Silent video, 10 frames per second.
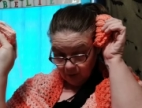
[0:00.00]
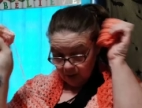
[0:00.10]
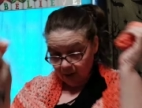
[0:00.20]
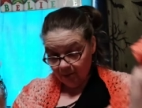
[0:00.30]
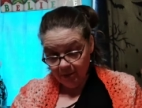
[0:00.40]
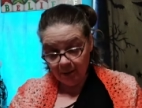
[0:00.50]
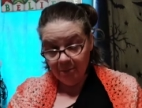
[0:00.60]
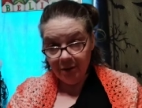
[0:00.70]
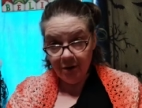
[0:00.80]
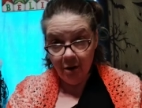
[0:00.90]
You know, I'm not going
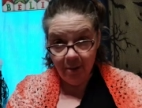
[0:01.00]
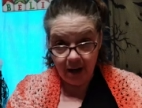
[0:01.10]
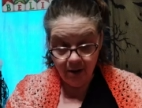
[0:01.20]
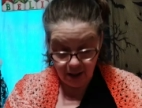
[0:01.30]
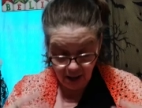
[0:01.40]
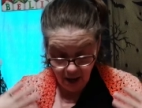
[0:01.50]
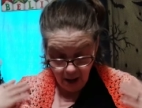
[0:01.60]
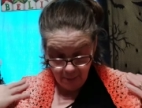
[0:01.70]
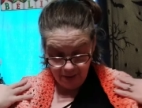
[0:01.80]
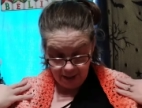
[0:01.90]
to put it all back on.
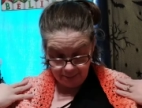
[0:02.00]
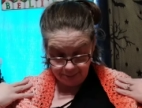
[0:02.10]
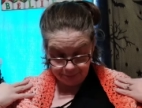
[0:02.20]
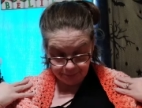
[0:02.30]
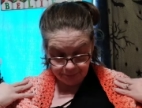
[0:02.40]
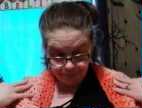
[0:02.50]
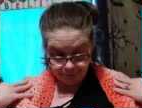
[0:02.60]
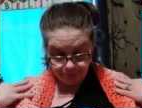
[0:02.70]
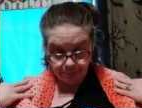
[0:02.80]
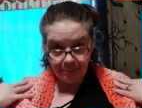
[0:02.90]
But
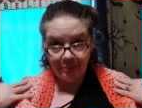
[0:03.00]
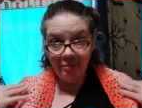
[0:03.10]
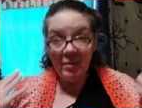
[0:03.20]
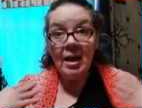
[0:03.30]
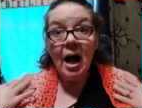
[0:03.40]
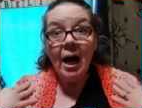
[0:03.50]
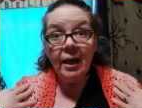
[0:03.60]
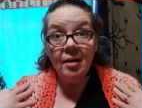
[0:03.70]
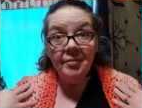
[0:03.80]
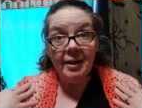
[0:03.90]
I
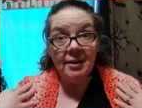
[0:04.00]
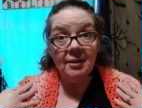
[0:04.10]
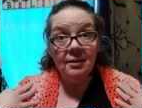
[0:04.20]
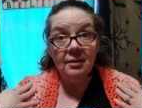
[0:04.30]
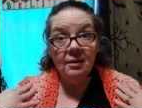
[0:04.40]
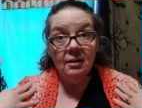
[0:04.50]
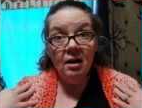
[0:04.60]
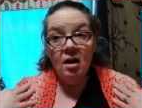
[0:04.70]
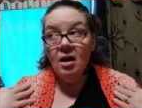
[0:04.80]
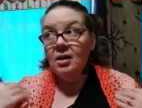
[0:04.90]
love it.
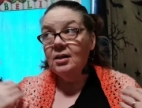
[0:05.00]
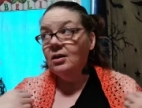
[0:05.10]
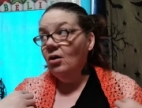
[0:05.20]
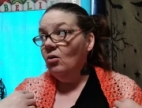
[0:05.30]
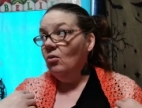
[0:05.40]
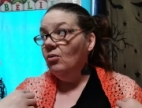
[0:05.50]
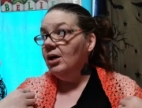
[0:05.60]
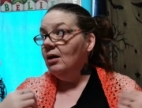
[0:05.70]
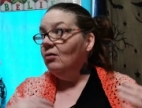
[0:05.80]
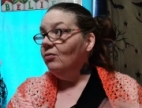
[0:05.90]
So
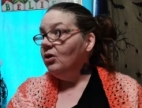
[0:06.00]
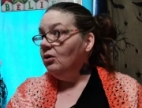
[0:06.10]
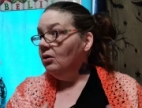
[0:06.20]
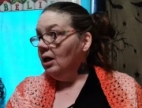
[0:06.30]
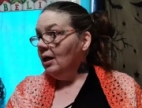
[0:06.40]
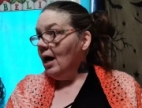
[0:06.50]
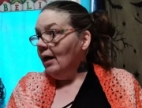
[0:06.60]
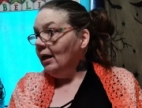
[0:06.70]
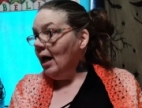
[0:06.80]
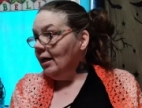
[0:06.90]

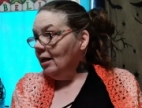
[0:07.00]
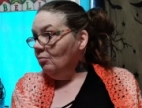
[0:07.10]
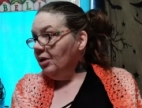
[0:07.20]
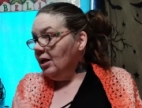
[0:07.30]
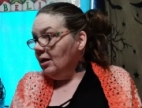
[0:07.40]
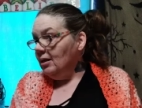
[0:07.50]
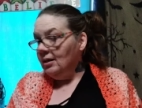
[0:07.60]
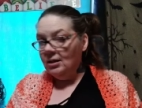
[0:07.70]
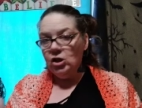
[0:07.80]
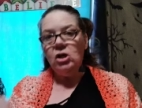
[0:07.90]
I like it
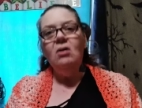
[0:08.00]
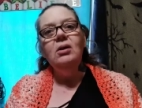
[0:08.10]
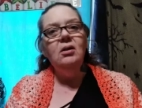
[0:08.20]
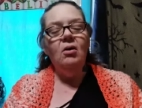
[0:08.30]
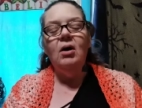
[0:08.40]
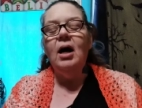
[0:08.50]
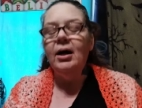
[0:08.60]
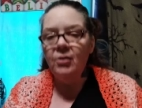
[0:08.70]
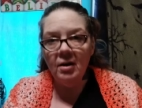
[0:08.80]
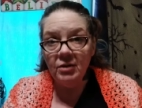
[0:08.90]
because shawls,
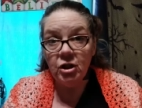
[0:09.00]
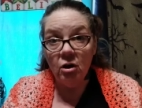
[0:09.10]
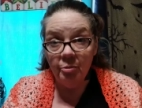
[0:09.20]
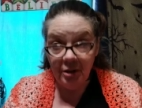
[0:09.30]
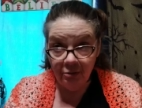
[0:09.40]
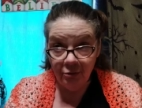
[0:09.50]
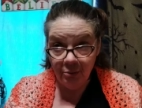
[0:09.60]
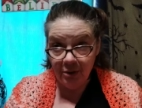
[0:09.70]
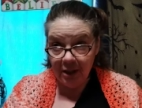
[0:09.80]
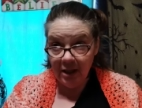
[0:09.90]
I don't have a shawl pin for
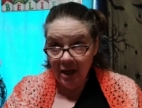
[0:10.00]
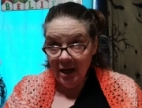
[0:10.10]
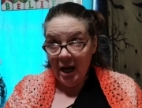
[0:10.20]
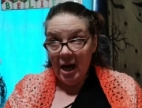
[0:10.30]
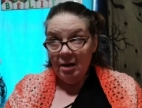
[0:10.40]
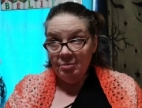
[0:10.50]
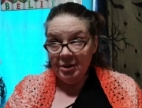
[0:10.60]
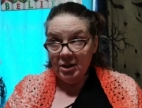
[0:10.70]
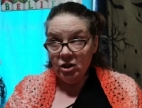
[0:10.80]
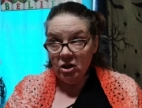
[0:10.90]
one. And
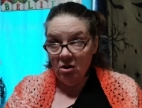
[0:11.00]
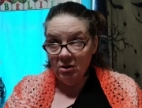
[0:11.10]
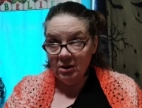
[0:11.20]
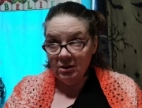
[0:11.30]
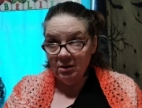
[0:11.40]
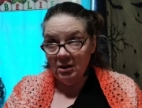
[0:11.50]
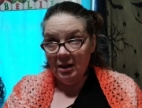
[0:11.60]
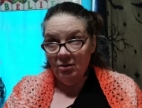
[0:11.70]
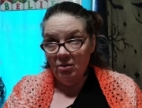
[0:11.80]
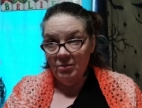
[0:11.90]
plus shawls,
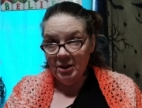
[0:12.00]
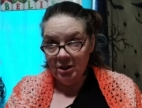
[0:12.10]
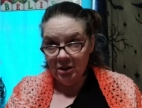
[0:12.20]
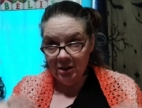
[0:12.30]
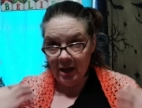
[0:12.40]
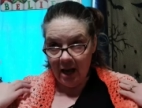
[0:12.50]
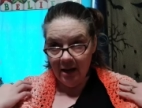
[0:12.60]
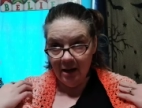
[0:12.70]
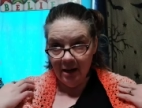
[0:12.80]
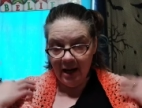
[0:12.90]
I don't always just,
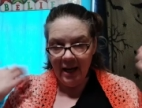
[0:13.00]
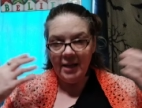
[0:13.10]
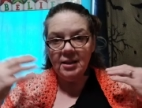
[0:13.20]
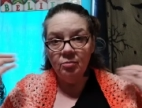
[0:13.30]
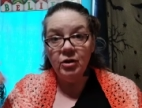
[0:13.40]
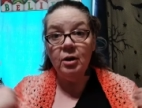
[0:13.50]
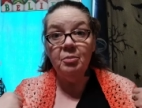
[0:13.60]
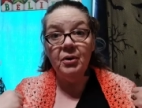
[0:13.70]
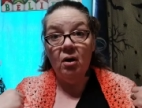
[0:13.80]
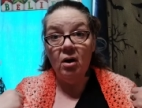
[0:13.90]
I like something to
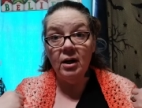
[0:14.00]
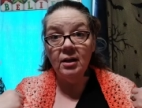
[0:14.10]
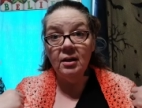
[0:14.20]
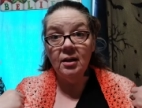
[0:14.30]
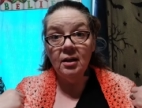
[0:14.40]
put on